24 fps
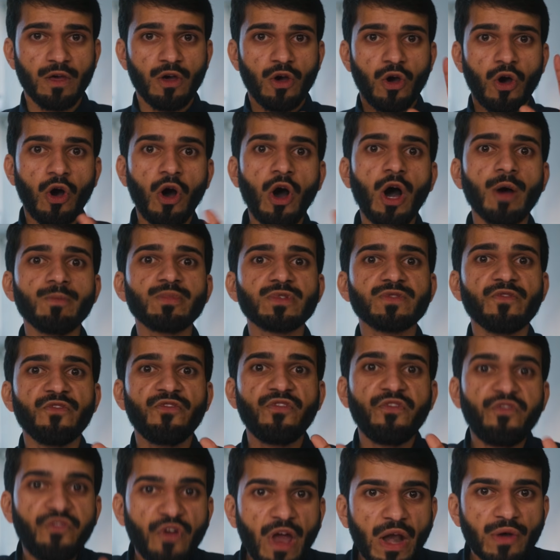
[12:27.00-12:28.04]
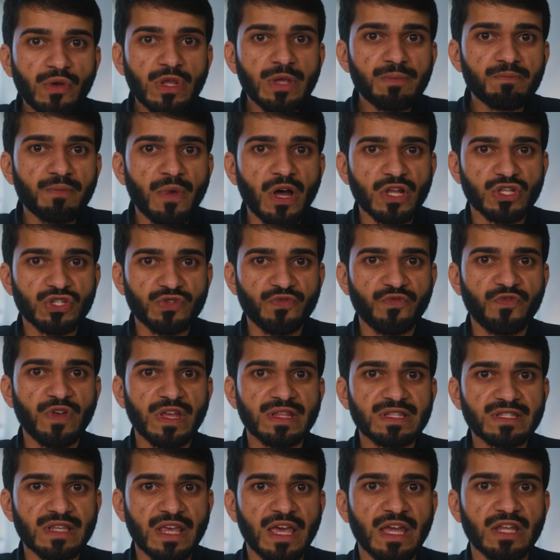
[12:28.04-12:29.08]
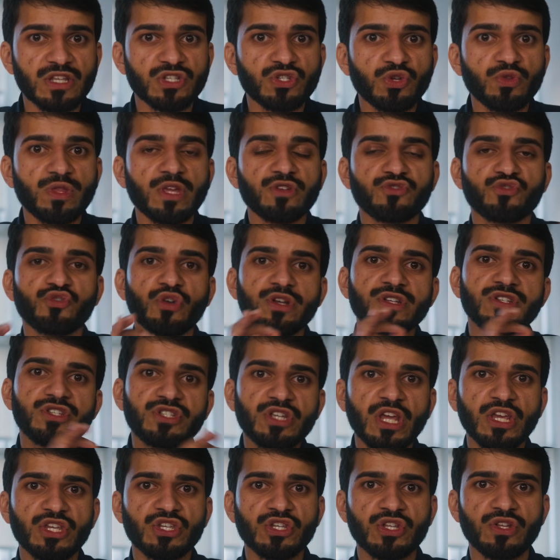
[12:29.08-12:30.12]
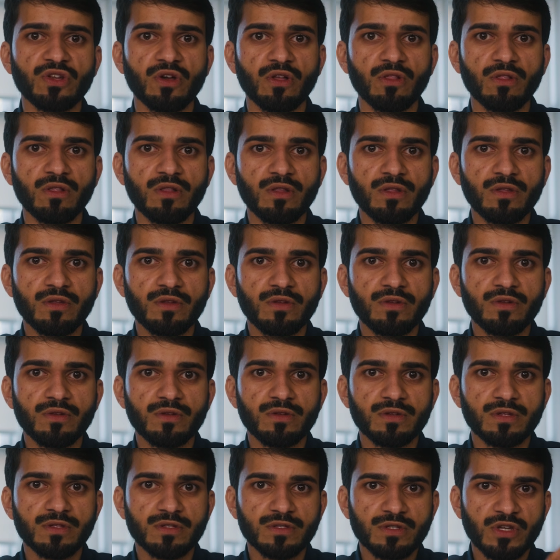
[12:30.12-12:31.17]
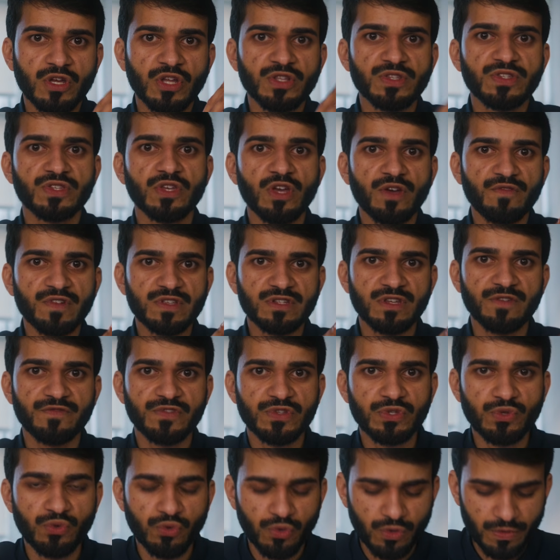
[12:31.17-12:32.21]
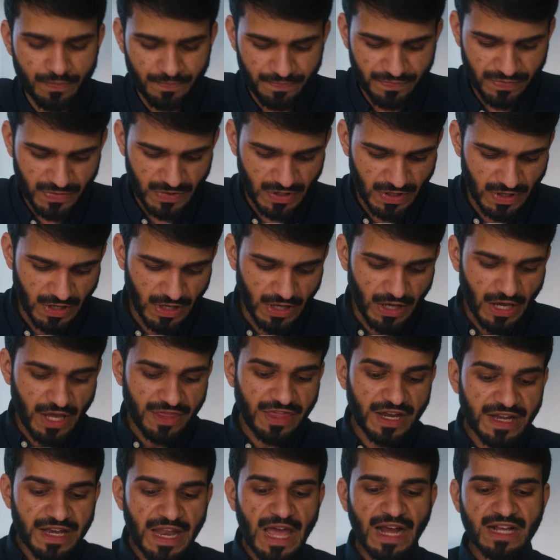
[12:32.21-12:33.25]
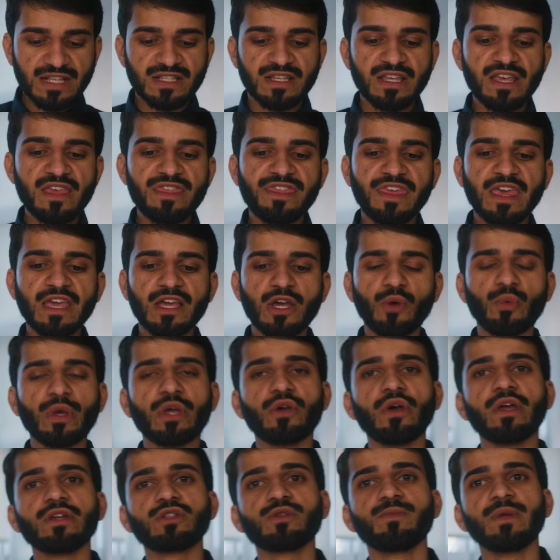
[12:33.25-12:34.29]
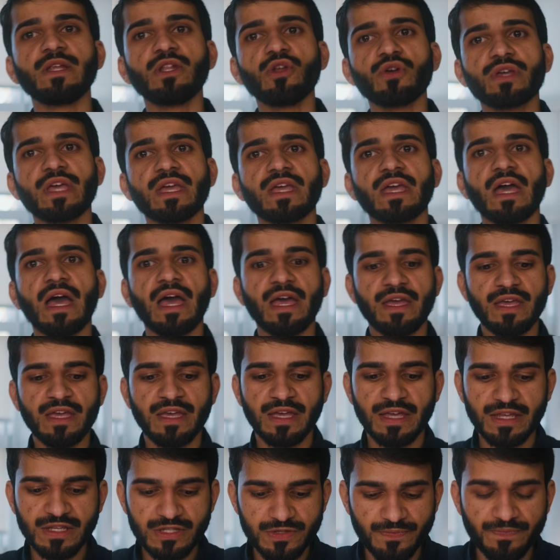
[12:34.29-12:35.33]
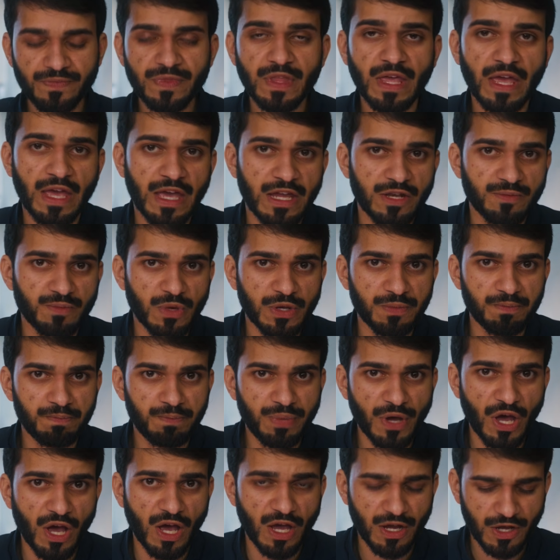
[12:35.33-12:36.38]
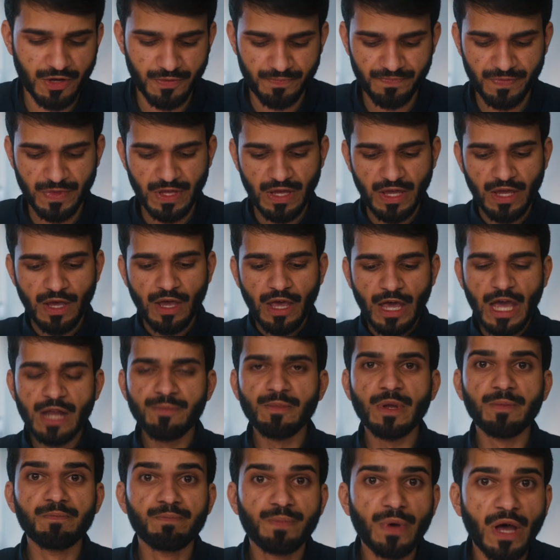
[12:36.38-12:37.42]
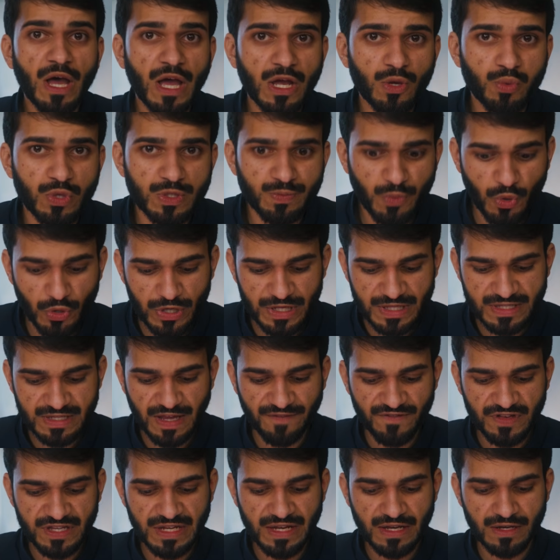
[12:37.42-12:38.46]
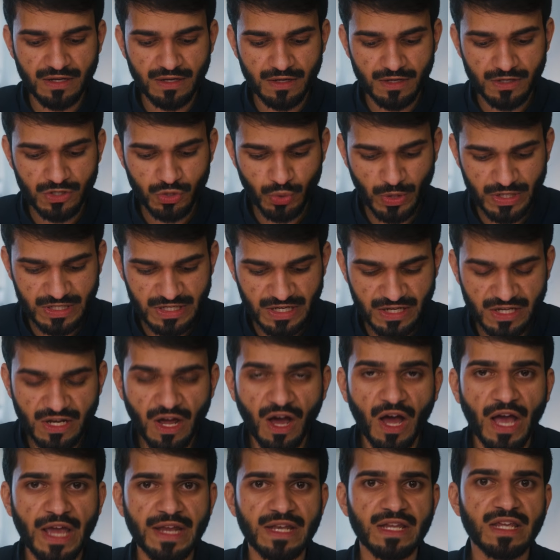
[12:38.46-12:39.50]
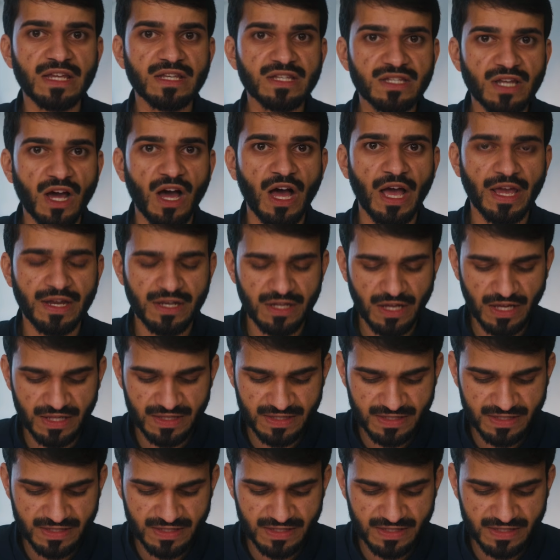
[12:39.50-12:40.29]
Hobbes very much fits into the traditional conservative school. The next key thinker we're going to be looking at is Edmund Burke. Edmund Burke was born in 1729. He died in